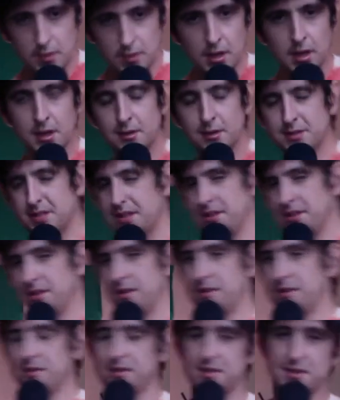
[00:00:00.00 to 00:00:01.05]
and I was like,
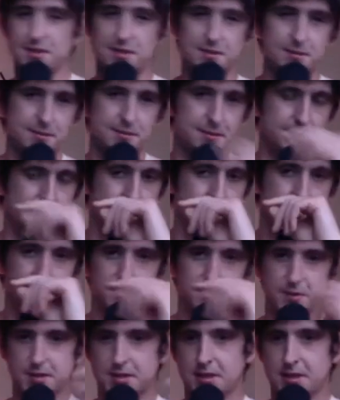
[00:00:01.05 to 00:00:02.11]
oh, this
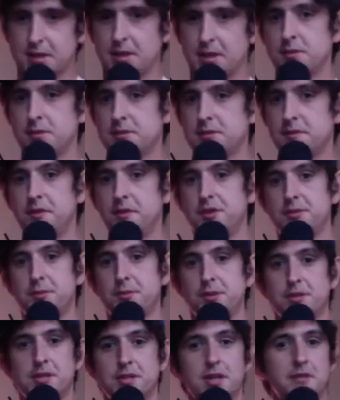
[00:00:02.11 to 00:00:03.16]
guy, who was the first
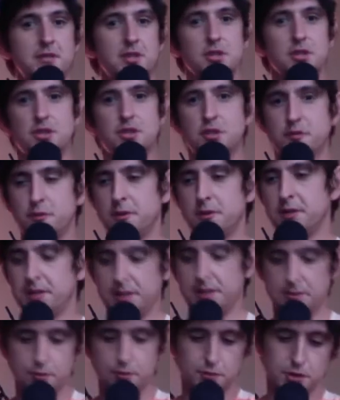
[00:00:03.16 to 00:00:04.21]
person I ever did a shift with, he
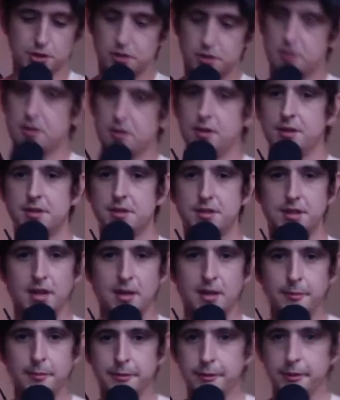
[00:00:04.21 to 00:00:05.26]
had all the chocolate on his
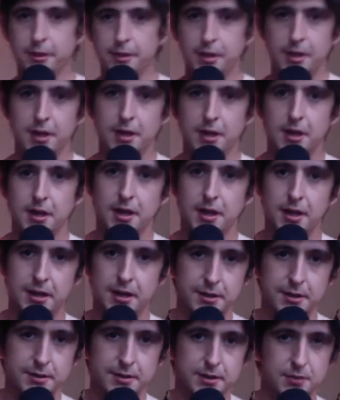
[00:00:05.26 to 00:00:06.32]
table.
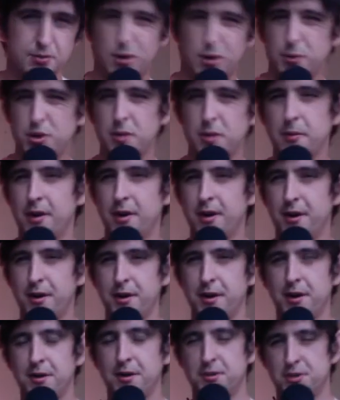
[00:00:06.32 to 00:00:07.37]
And he was like, Rob, come
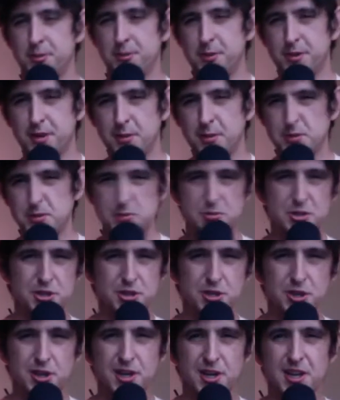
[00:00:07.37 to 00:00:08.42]
on, come and grab some
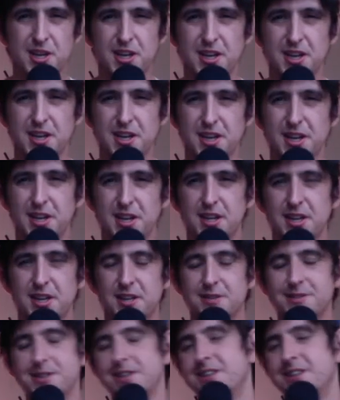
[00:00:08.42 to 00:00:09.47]
chocky. And
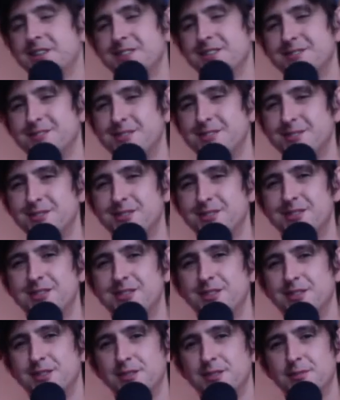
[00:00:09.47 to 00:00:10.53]
I was like, oh, I don't really want
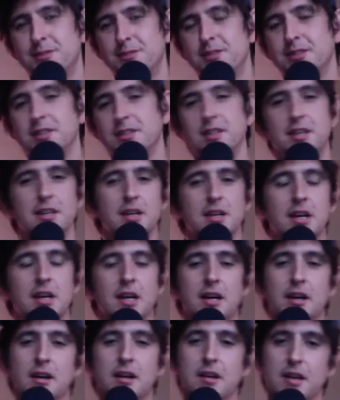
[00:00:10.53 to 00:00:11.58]
to,
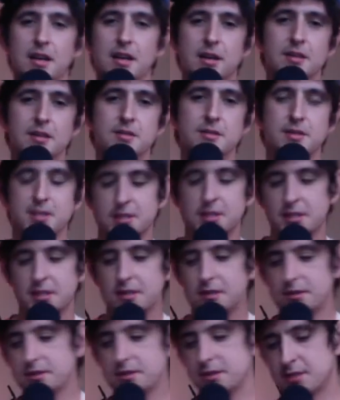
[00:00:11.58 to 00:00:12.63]
but okay. So I did. I
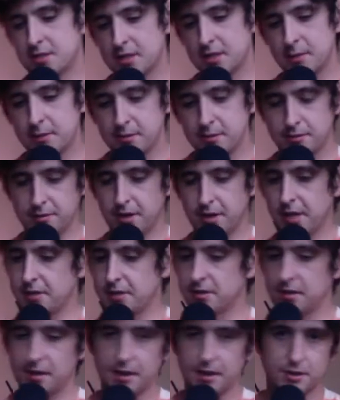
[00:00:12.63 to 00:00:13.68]
looked at the table. Great
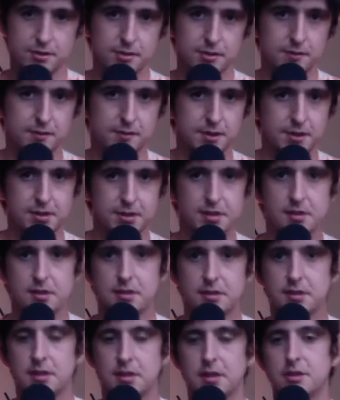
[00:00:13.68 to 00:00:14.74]
selection,
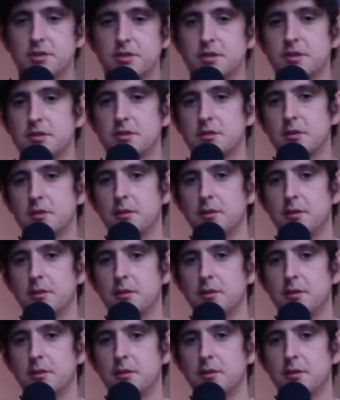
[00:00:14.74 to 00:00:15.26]
fantastic selection. So